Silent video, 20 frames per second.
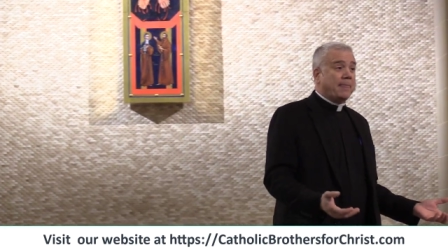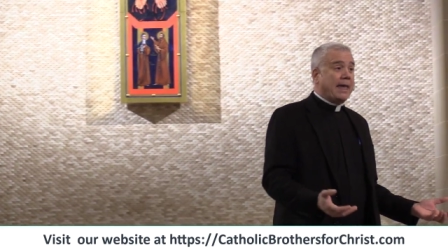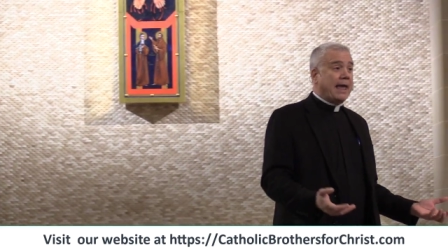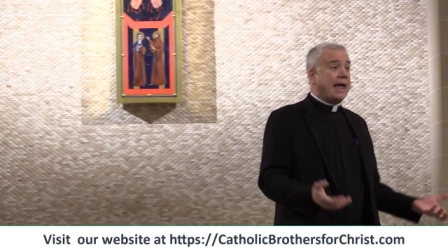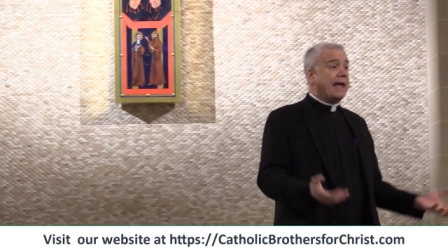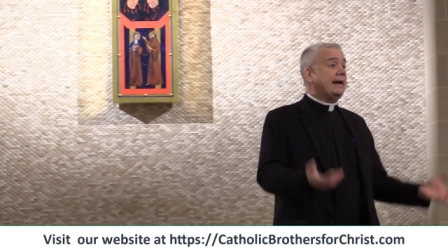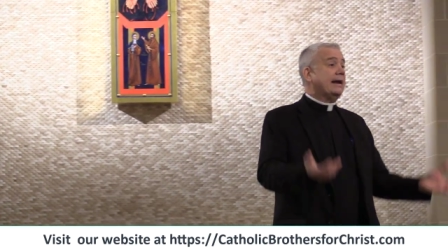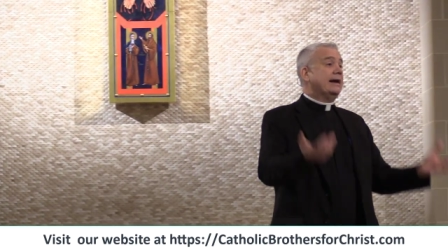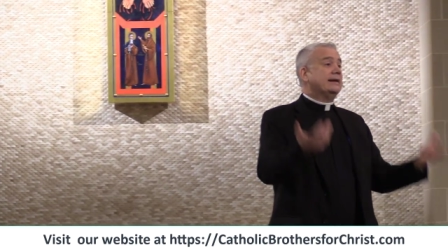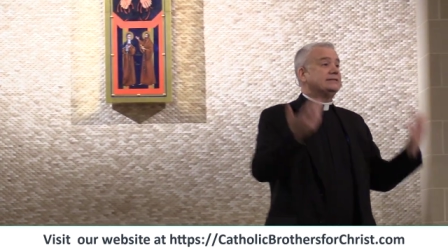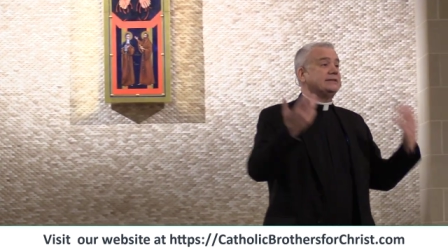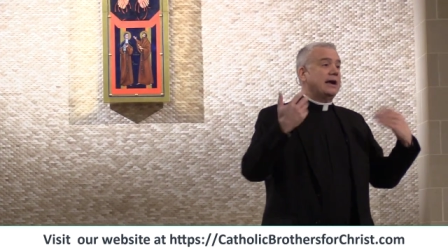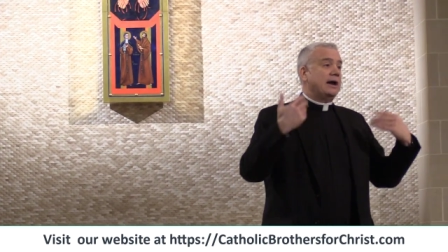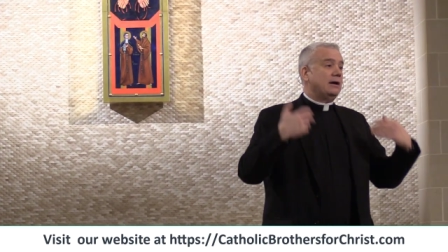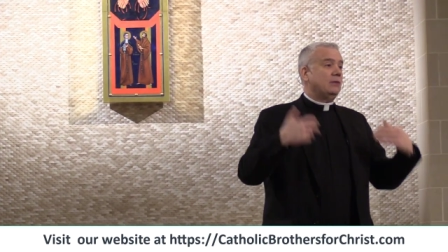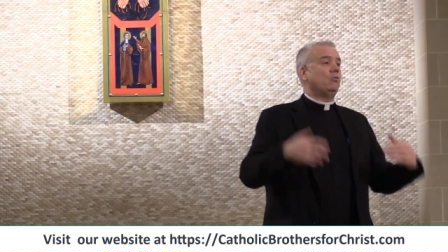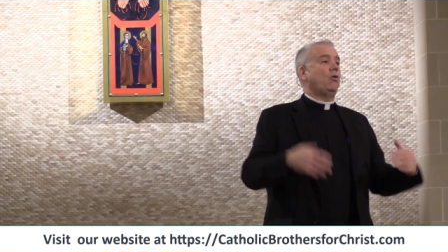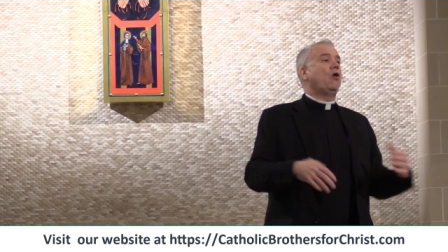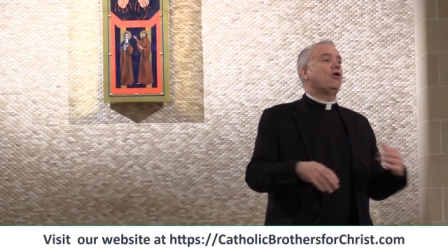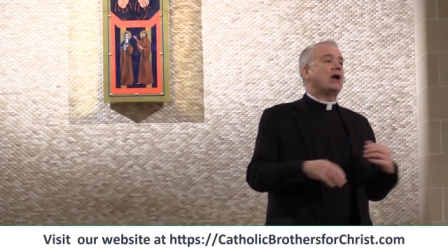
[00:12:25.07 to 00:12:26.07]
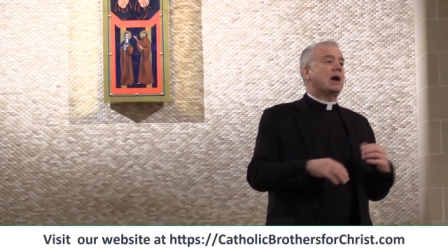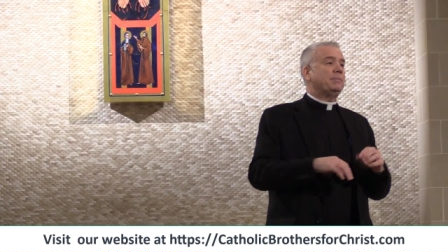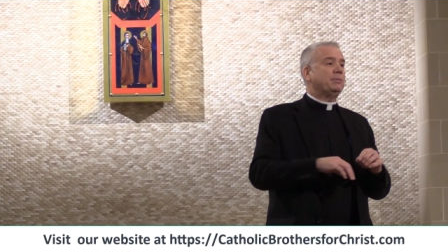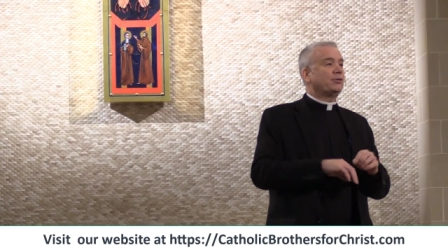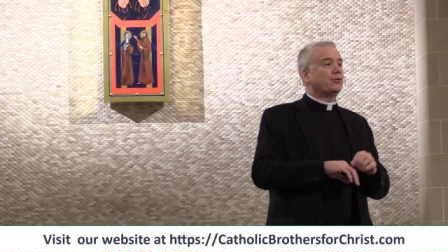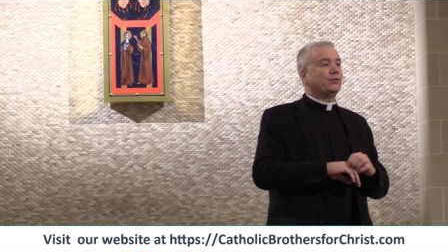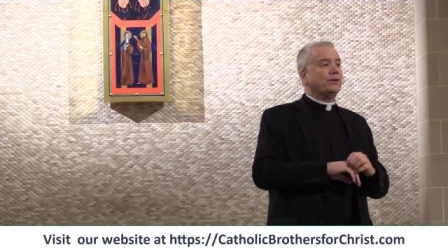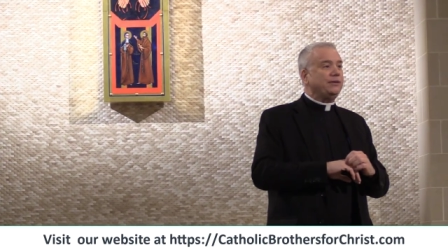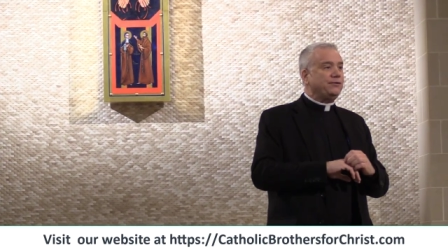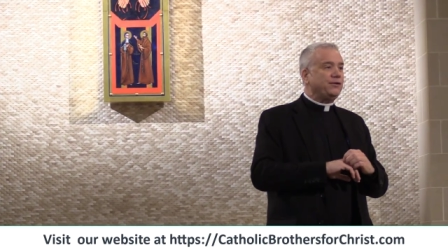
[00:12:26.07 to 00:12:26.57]
and as I woke up
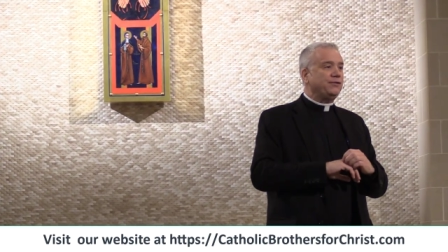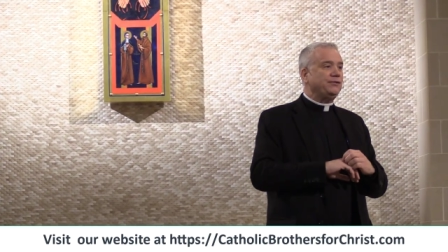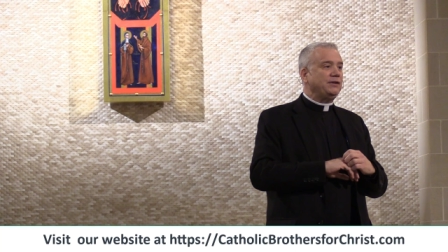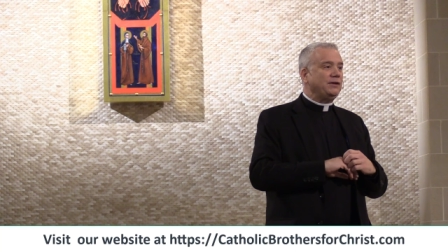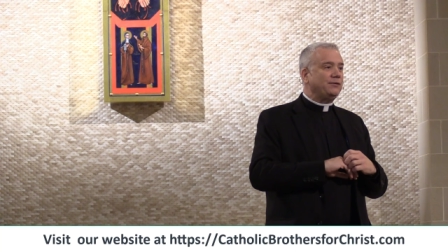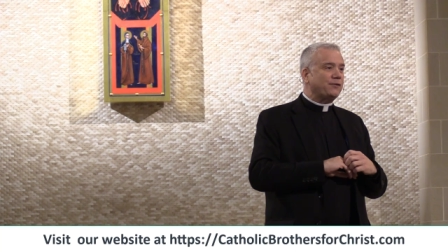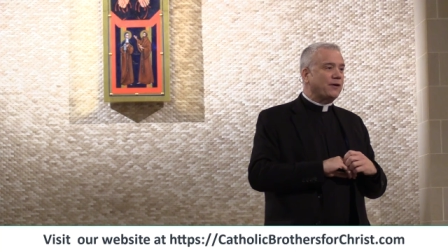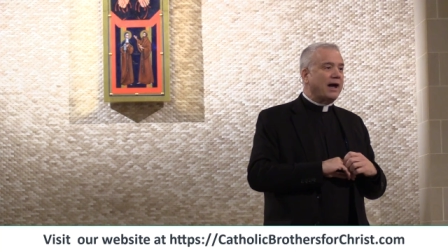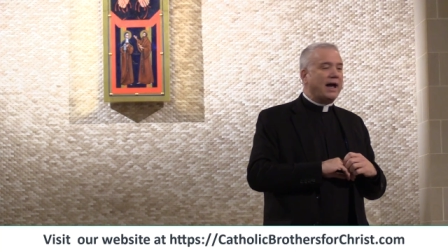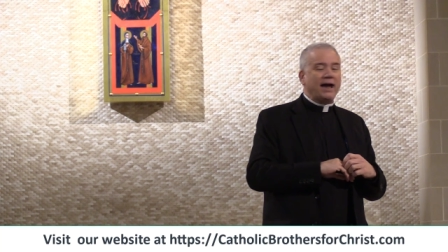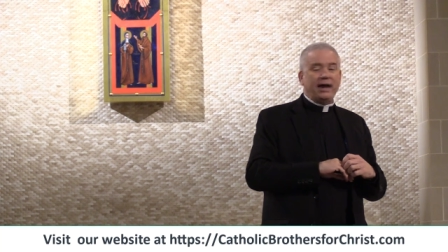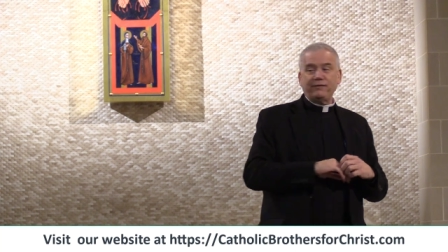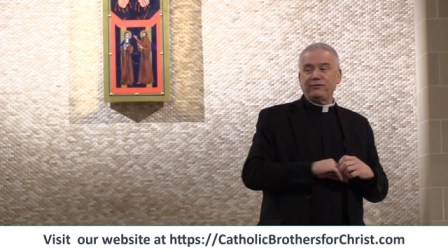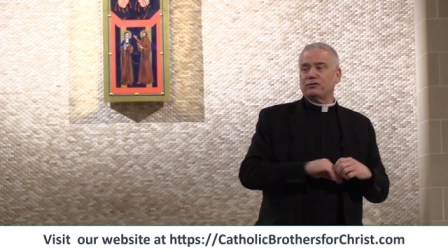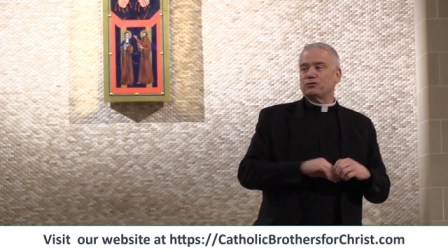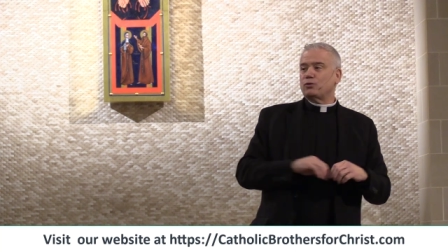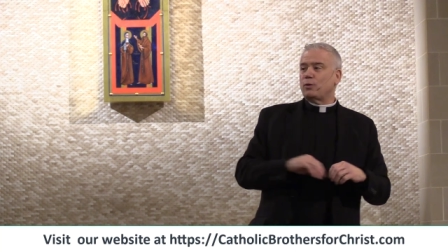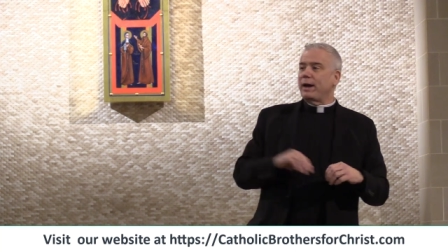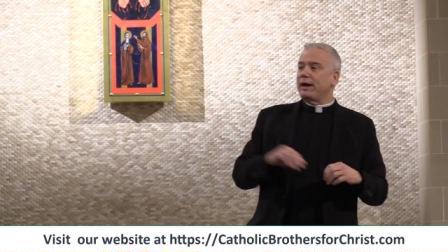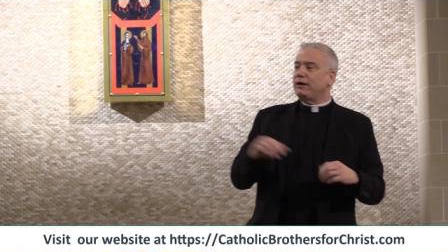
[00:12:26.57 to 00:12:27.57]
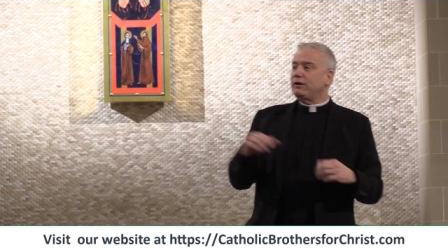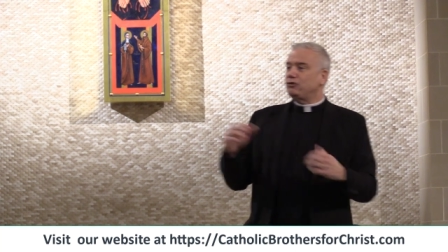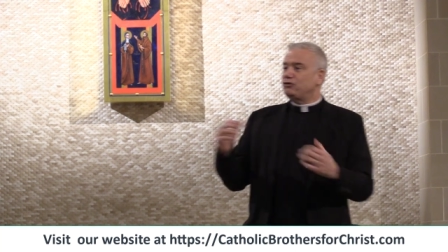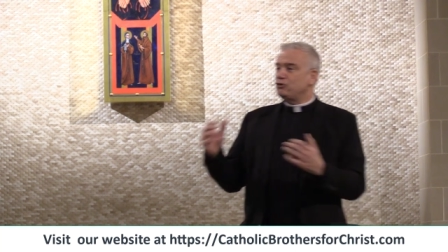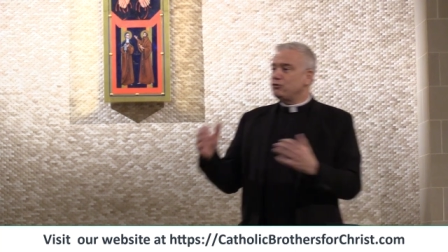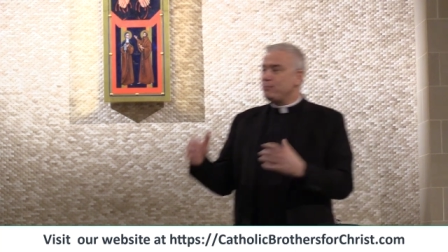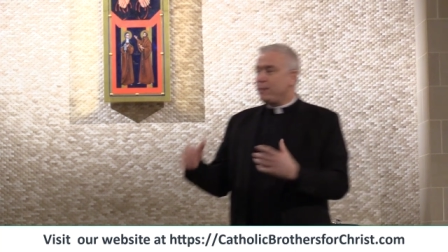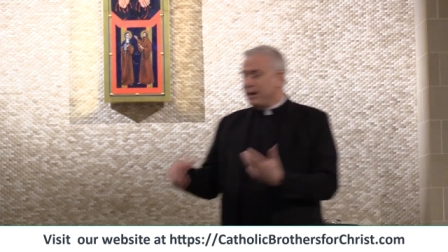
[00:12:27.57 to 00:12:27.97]
at 3:55 so I could do